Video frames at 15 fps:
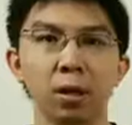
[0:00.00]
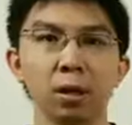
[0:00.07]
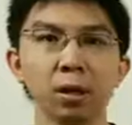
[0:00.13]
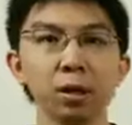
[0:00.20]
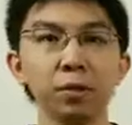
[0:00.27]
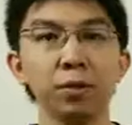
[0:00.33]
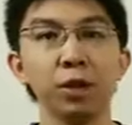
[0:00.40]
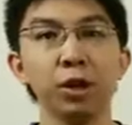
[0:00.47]
In
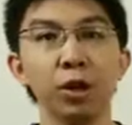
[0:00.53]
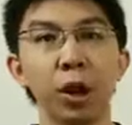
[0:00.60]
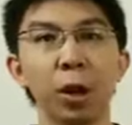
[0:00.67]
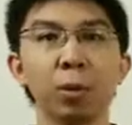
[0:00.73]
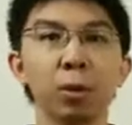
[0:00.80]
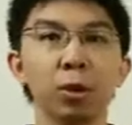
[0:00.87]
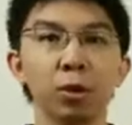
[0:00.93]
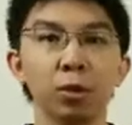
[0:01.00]
this video,
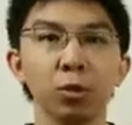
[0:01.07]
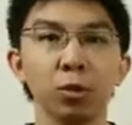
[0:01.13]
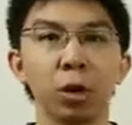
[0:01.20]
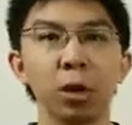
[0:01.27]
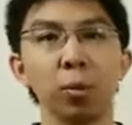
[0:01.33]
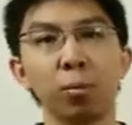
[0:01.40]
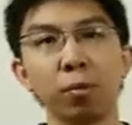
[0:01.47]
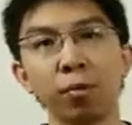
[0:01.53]
I'm going to do
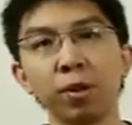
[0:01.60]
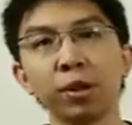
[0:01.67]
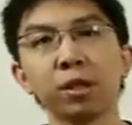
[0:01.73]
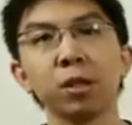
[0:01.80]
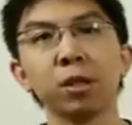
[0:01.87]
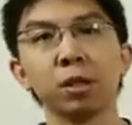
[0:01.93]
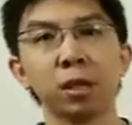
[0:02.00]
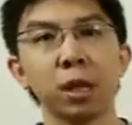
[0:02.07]
a
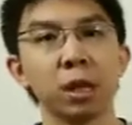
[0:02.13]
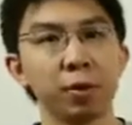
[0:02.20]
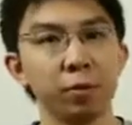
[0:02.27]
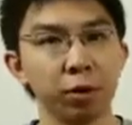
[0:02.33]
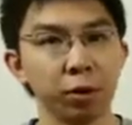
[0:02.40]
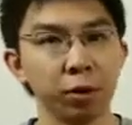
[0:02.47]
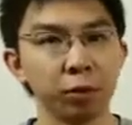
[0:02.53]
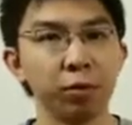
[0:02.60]
professional
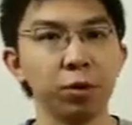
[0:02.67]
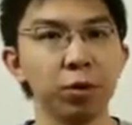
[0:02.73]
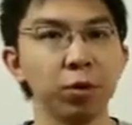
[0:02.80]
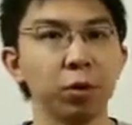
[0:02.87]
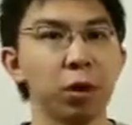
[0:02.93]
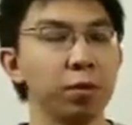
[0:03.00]
scientific review